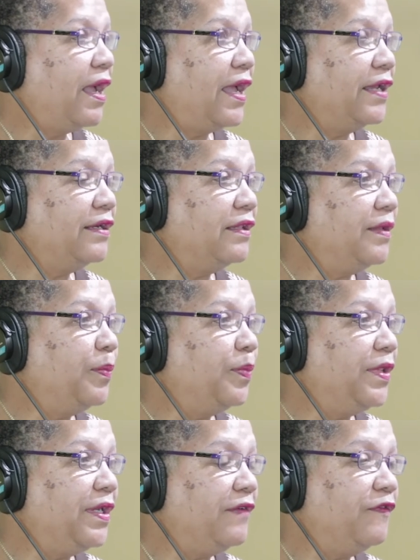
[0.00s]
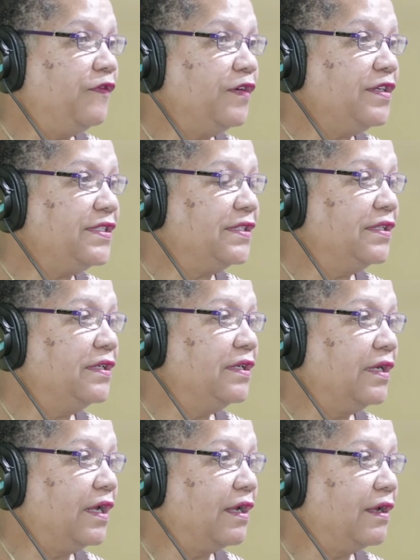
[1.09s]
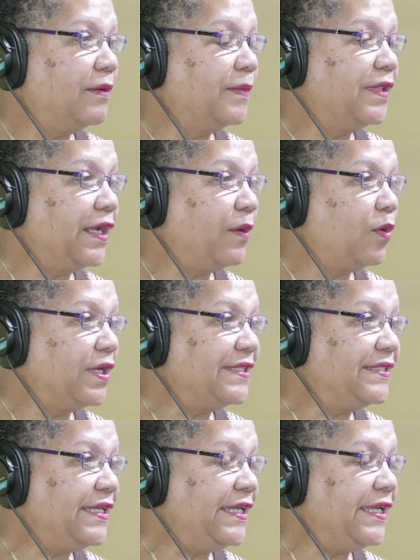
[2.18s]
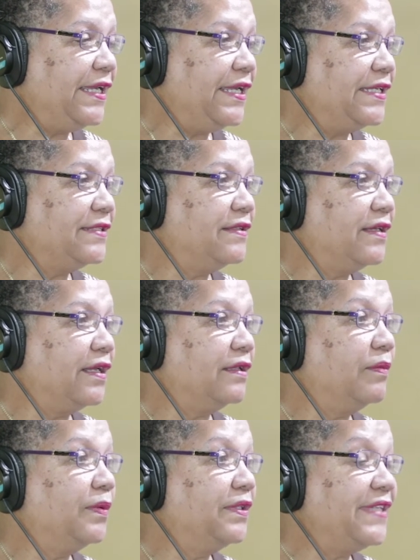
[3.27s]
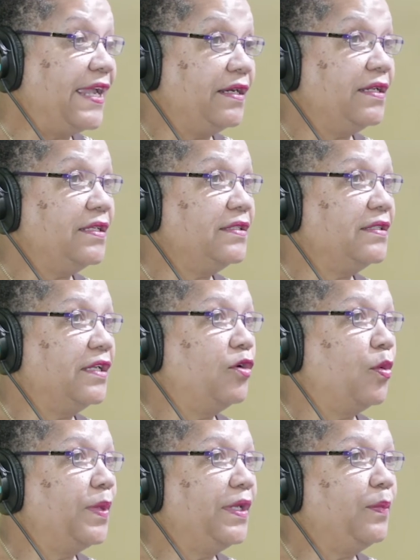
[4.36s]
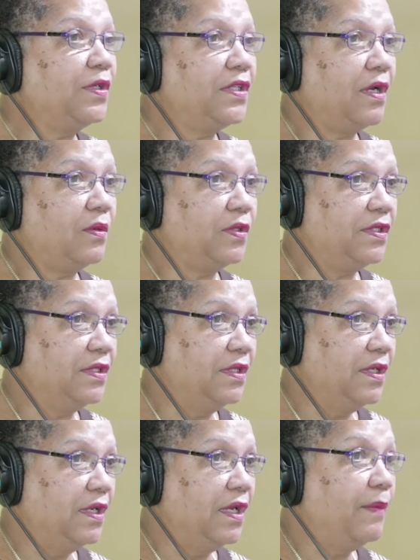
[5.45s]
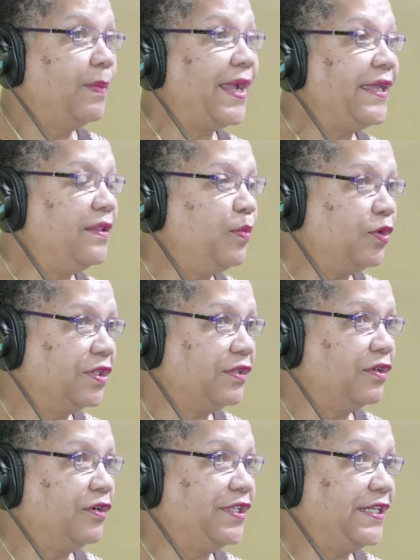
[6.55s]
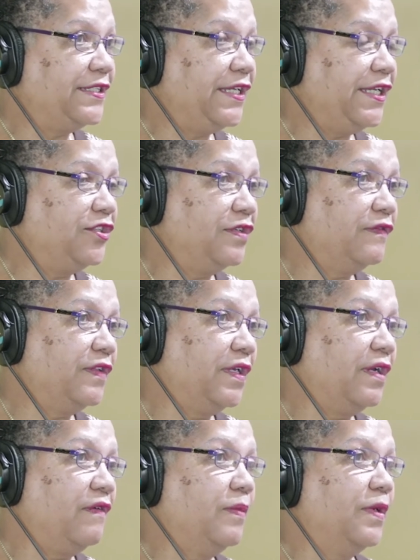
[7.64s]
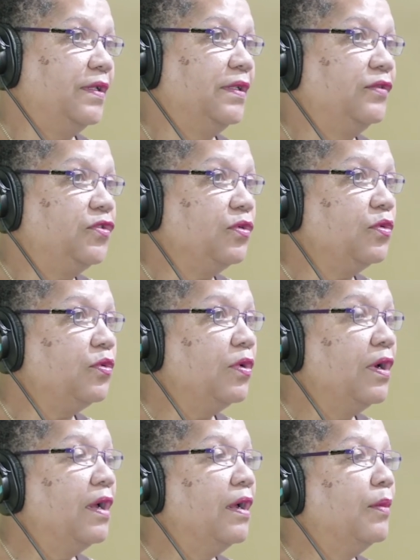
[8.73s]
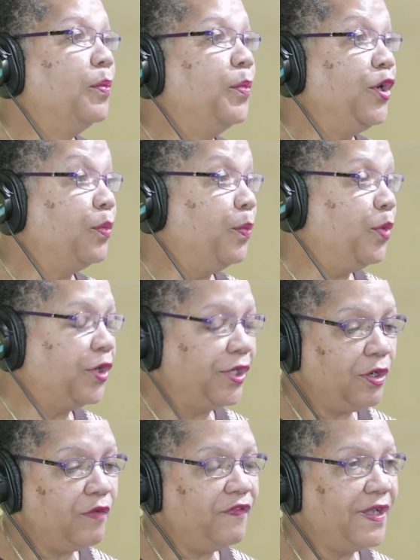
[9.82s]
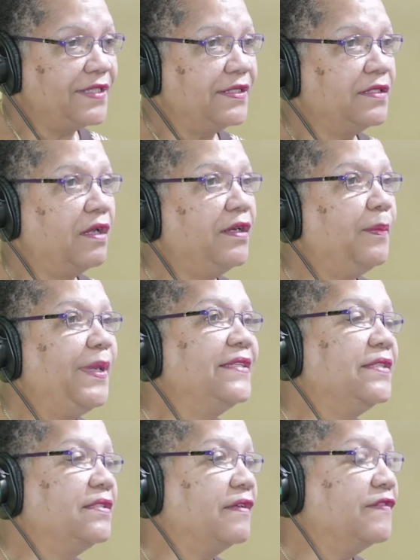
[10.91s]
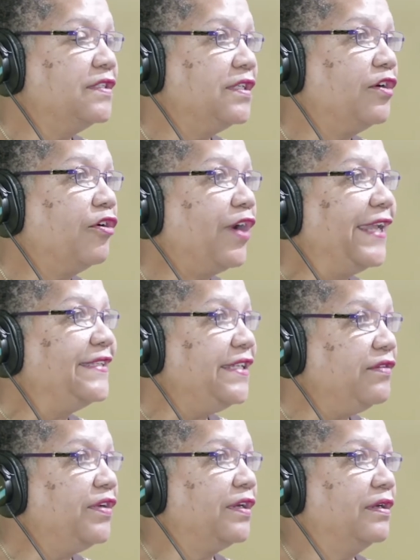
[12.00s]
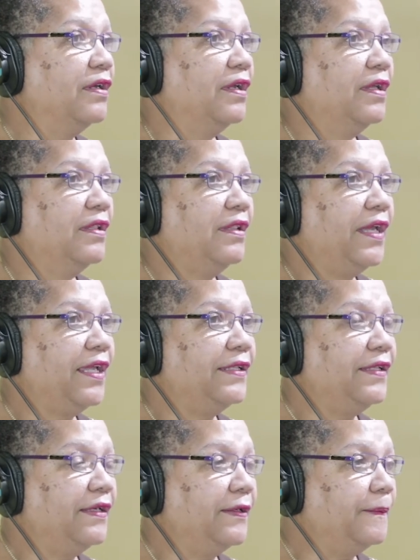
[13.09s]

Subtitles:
And the first thing I want to say is that tenders are normally put out by the Port Authority as the agent for the government to procure vessels on the basis of certain criteria that,